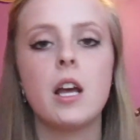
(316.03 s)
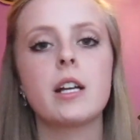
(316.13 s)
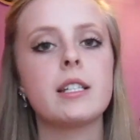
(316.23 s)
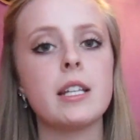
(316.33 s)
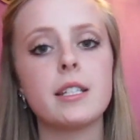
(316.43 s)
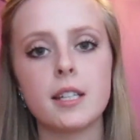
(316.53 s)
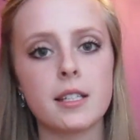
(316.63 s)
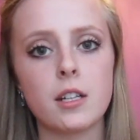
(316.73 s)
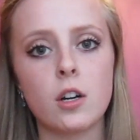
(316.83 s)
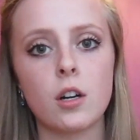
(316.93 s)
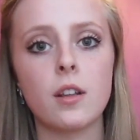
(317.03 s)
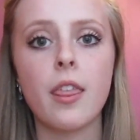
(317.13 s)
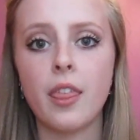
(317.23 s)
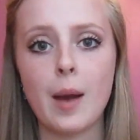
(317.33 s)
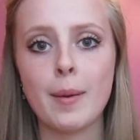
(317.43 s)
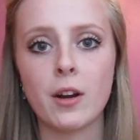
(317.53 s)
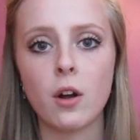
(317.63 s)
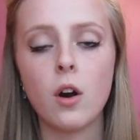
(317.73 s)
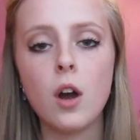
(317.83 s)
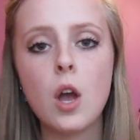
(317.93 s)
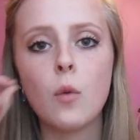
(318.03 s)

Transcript: because it doesn't hurt that bad at all.